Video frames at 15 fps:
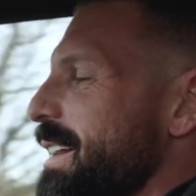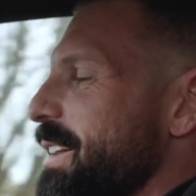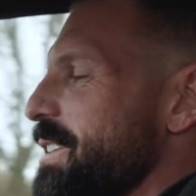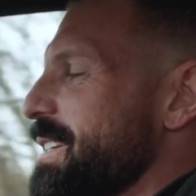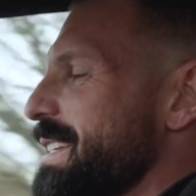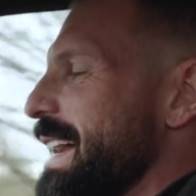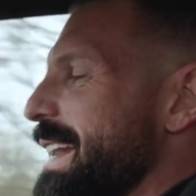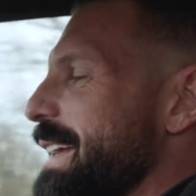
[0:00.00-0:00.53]
I
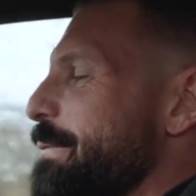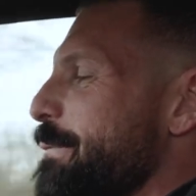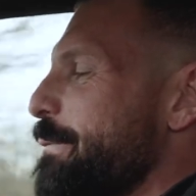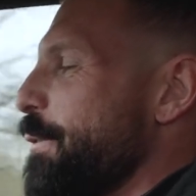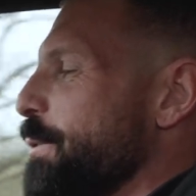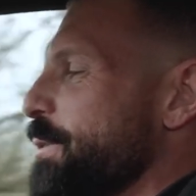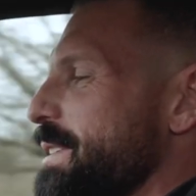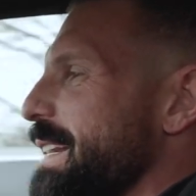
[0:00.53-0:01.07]
just had it in
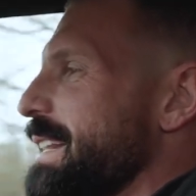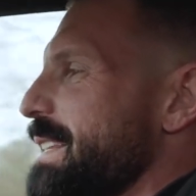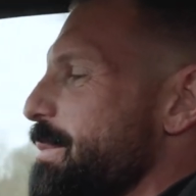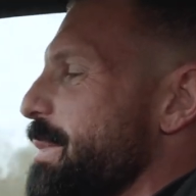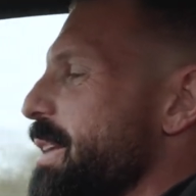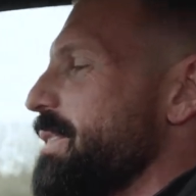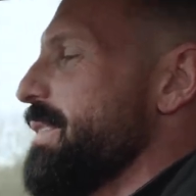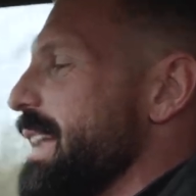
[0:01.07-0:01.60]
4-cylinder
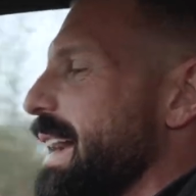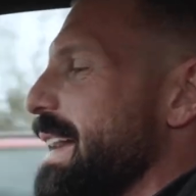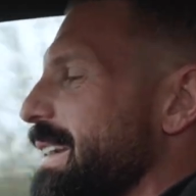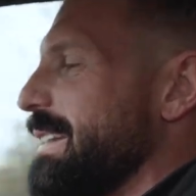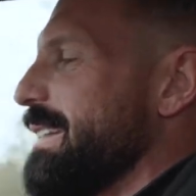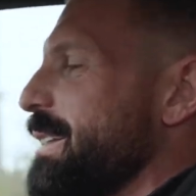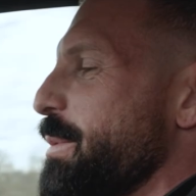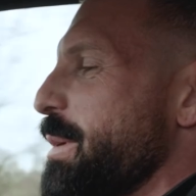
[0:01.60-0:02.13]
mode
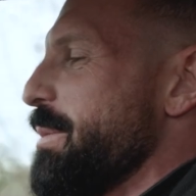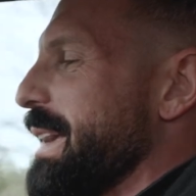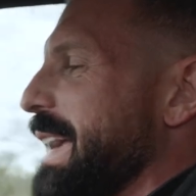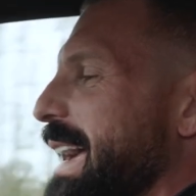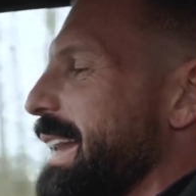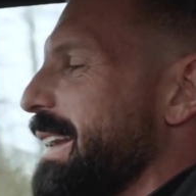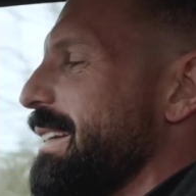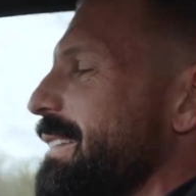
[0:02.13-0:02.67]
then, and we were
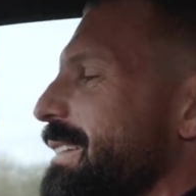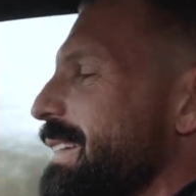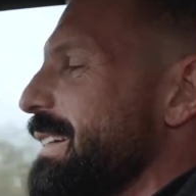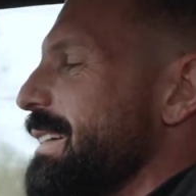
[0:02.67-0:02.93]
getting